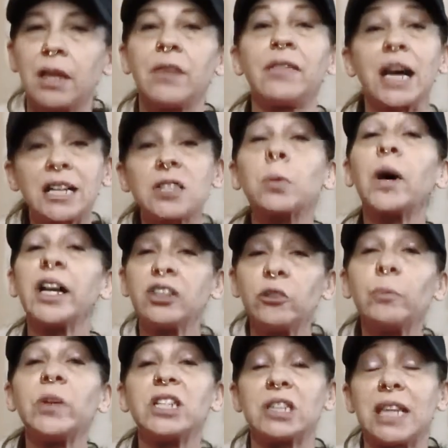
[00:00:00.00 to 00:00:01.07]
that's
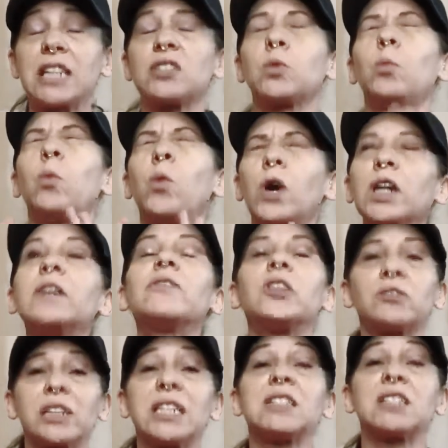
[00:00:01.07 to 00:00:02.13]
one of the
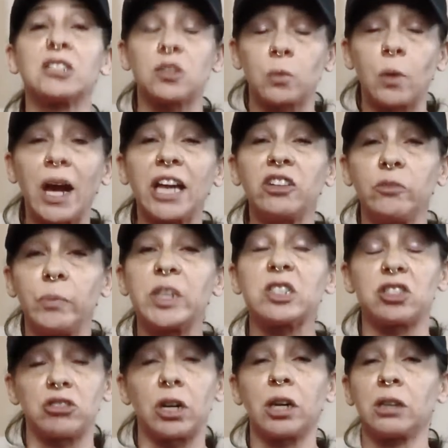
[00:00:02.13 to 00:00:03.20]
reasons why you've been
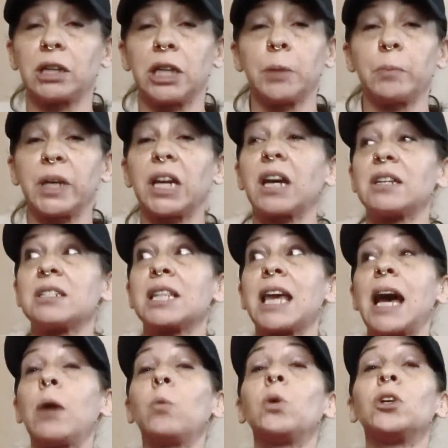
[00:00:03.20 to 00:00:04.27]
struggling, because
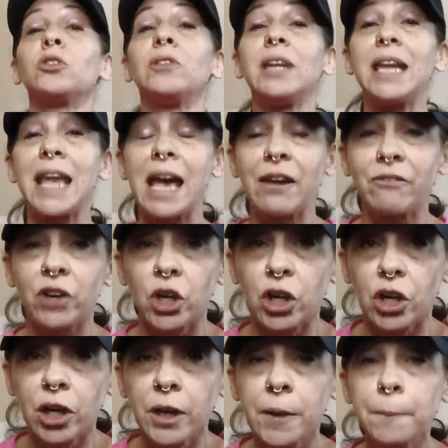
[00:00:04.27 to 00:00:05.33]
that will
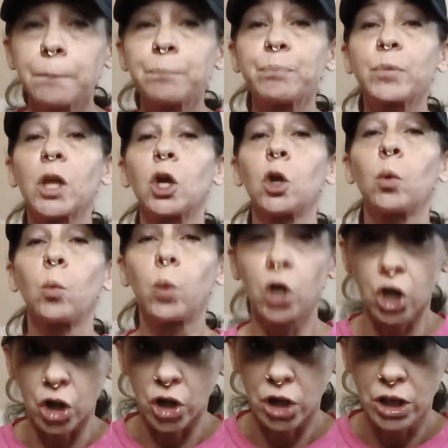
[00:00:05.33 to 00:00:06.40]
never
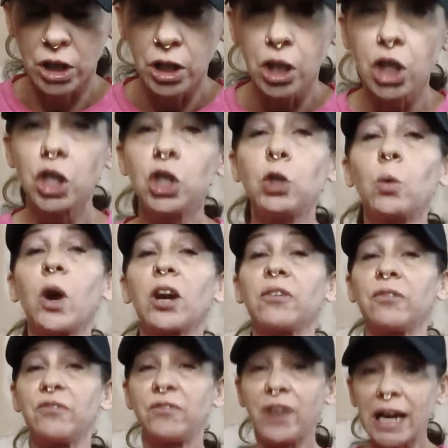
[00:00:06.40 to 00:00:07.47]
work. You
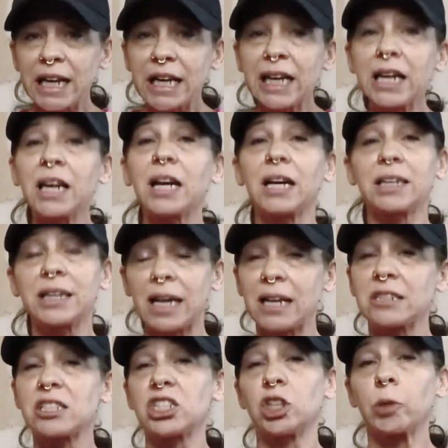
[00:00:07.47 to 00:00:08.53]
are fighting
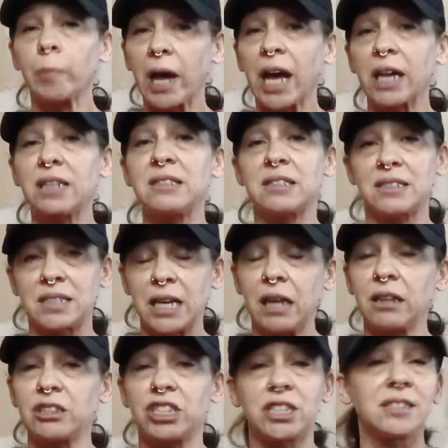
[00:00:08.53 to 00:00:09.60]
against your body's
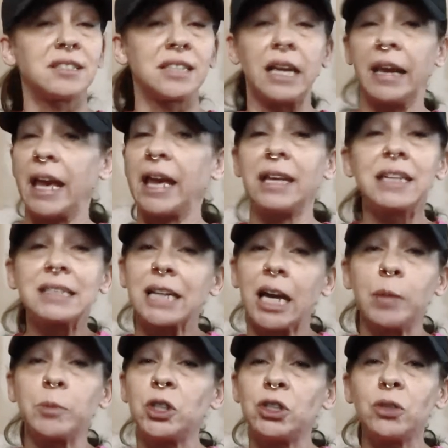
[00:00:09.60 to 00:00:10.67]
intelligence, and
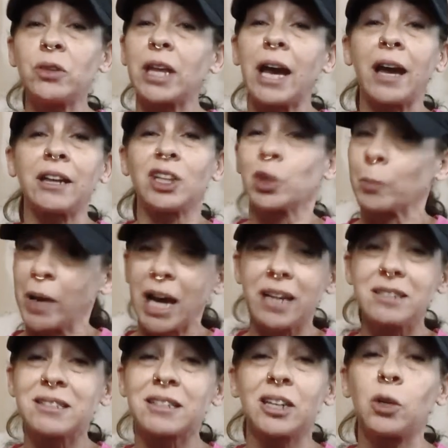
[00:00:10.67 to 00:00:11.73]
anytime you do that, your
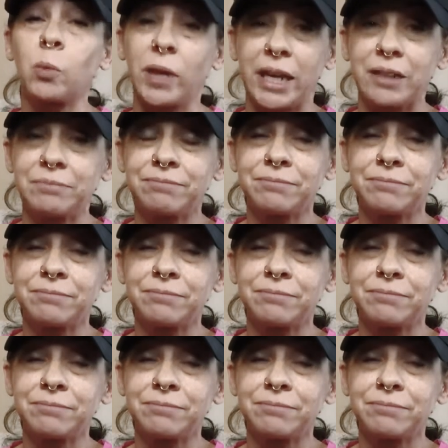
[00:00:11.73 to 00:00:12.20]
body's gonna win.